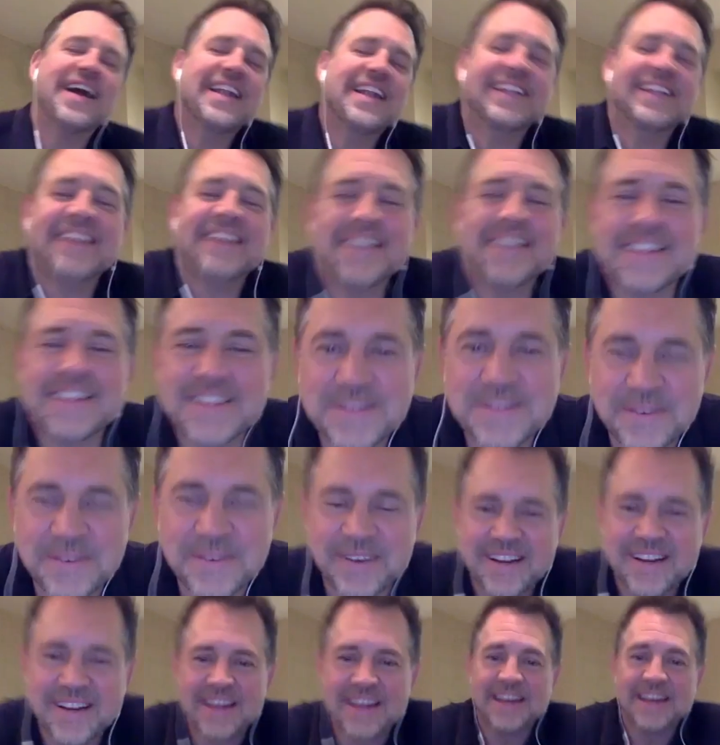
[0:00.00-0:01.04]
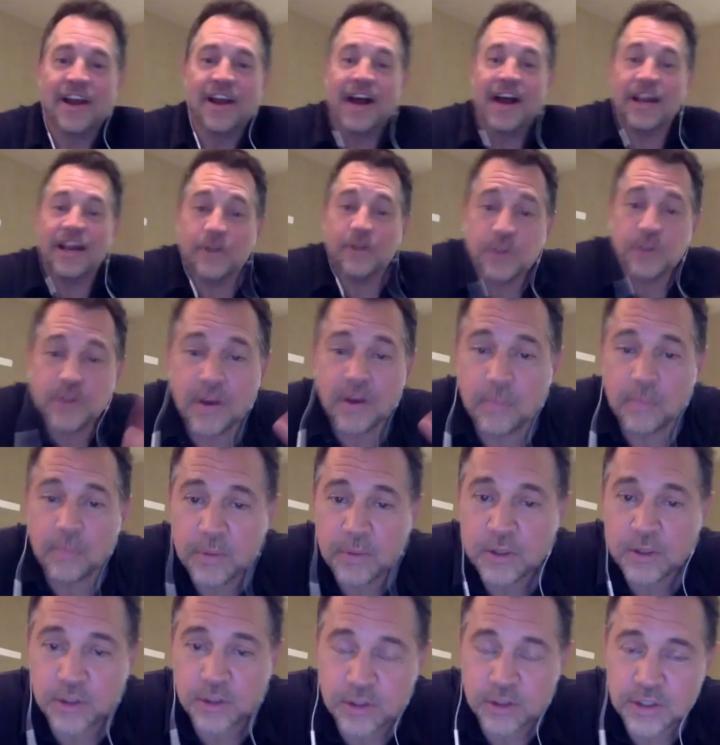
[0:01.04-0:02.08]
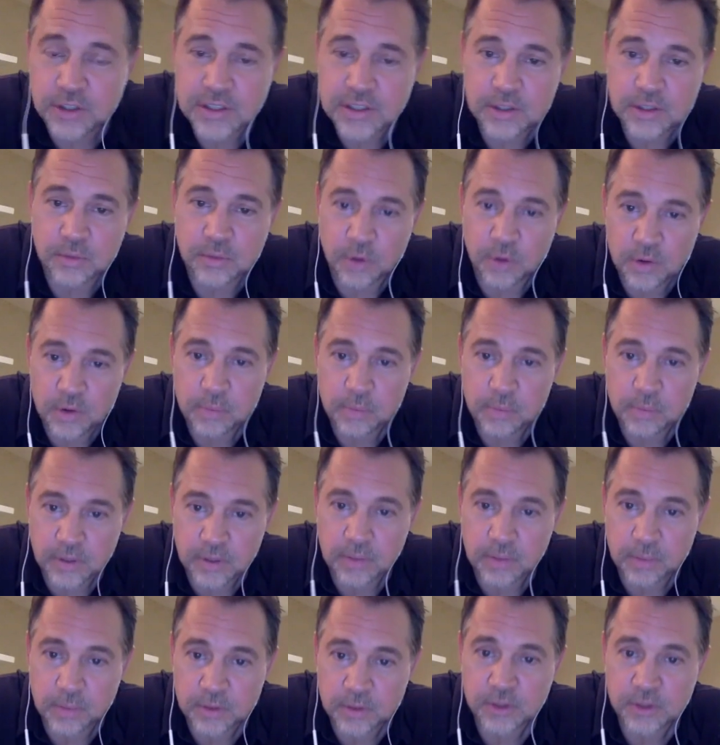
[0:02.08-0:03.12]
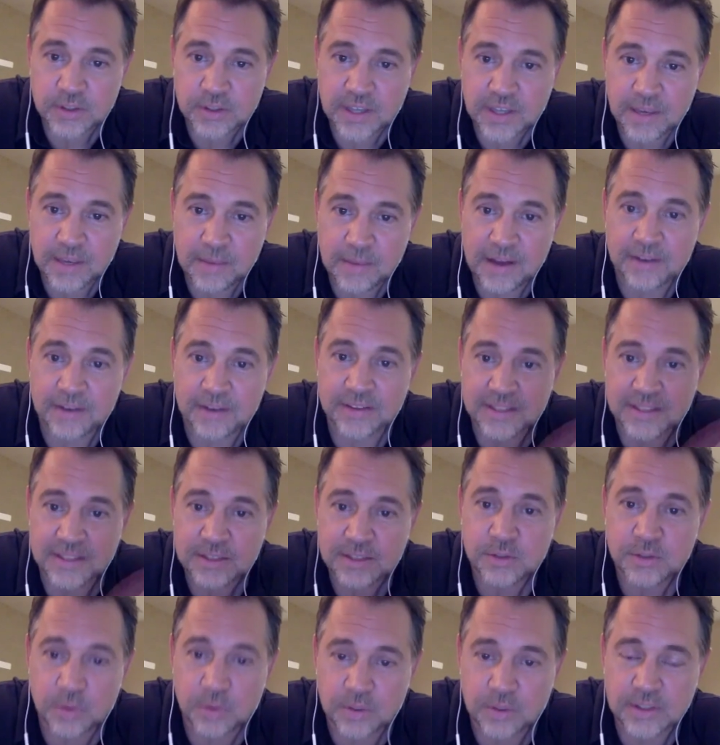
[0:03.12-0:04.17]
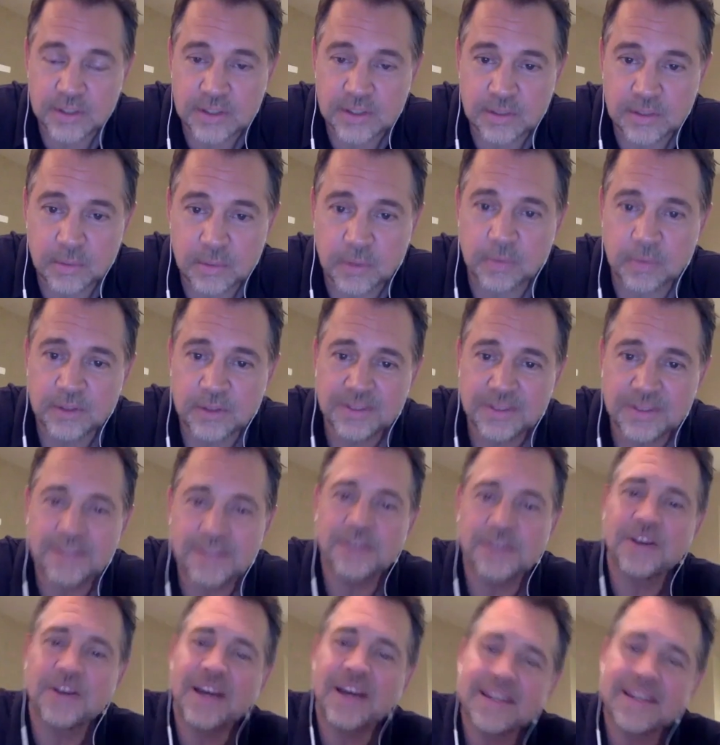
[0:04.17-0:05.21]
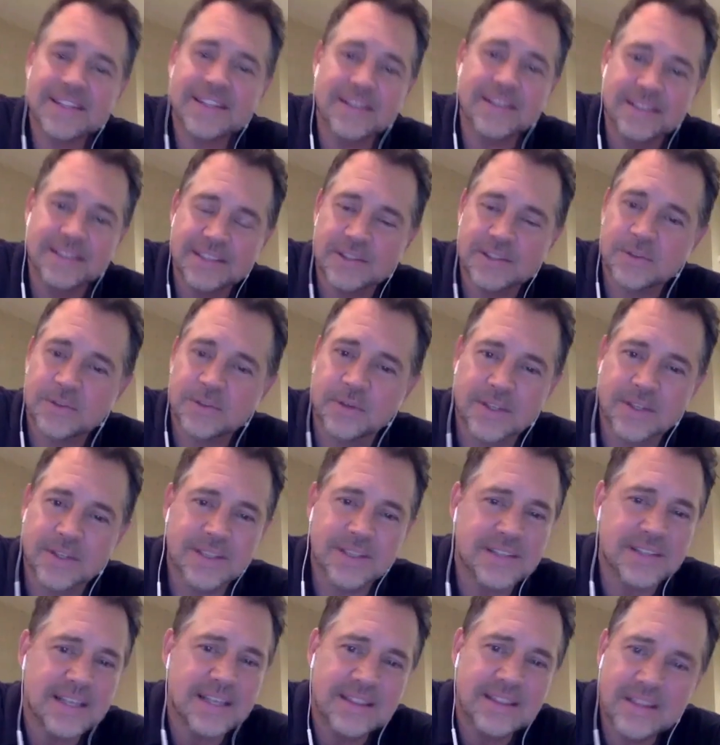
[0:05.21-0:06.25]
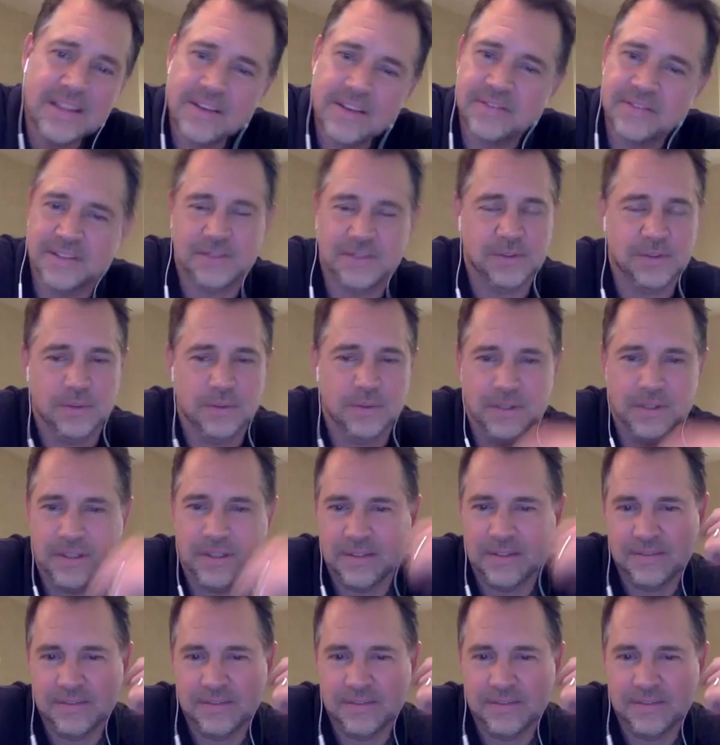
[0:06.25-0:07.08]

to tell this story. Now I know you a book you just you wrote a book. Book just came out, and this story is in the book. But you got to tell yeah. this story because I love this story.